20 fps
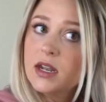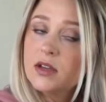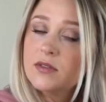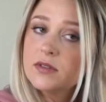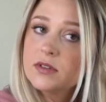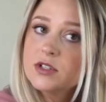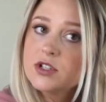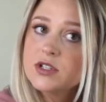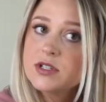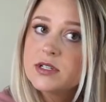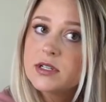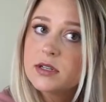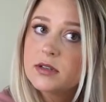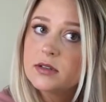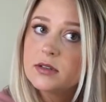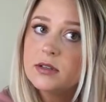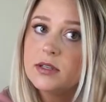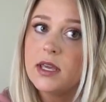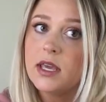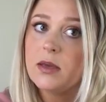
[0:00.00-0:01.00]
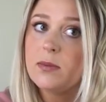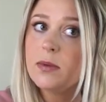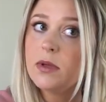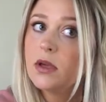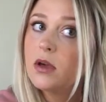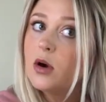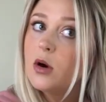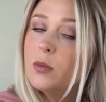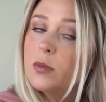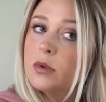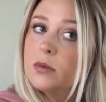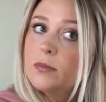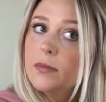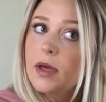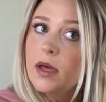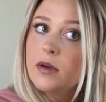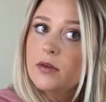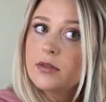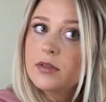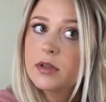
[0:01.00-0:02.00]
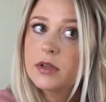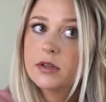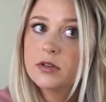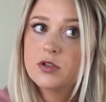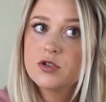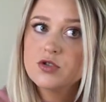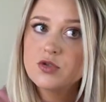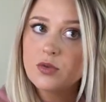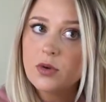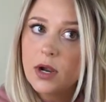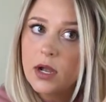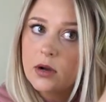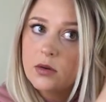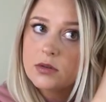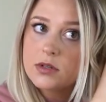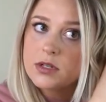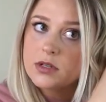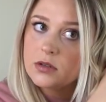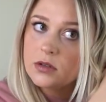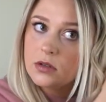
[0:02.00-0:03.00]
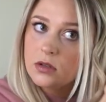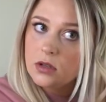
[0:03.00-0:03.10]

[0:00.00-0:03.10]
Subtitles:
have just a gaping open mouth like a trout.